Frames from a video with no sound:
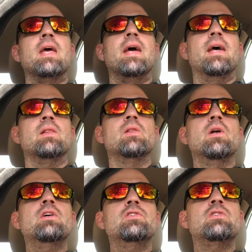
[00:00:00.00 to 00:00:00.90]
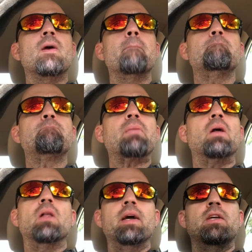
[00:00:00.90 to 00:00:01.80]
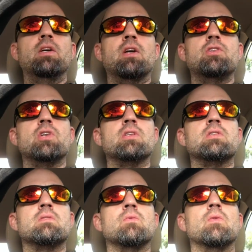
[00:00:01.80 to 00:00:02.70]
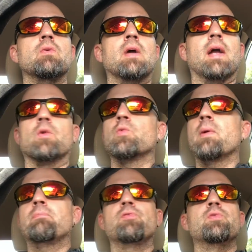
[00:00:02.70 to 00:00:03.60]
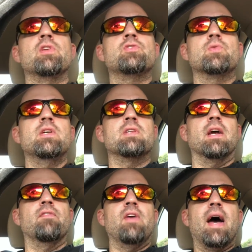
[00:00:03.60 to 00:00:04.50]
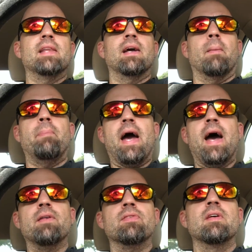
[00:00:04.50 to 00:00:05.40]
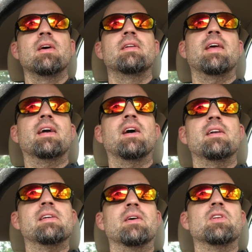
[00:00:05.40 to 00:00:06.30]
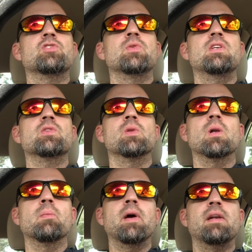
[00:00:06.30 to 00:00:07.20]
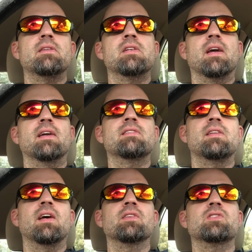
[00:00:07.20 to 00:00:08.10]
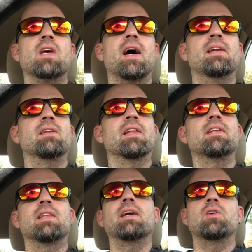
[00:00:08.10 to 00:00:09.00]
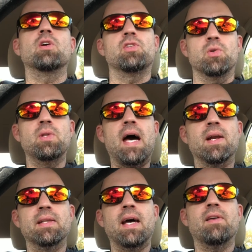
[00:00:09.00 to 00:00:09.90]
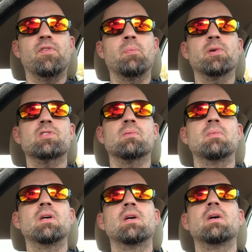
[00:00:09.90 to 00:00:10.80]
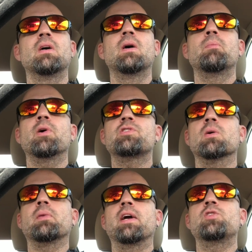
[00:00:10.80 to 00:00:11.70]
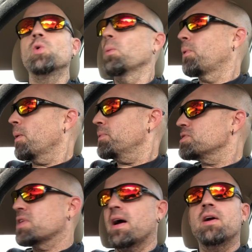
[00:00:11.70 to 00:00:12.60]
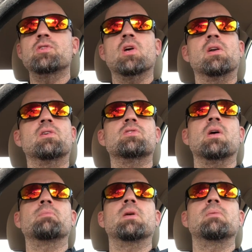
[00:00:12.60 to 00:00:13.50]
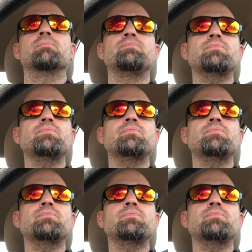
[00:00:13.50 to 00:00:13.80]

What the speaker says: It looks like you could just kind of rip through the trees. Like if you had like a path that cut down the trees a little bit to get to the other side, like you could do that on that if you put some like dual purpose tires on it or something.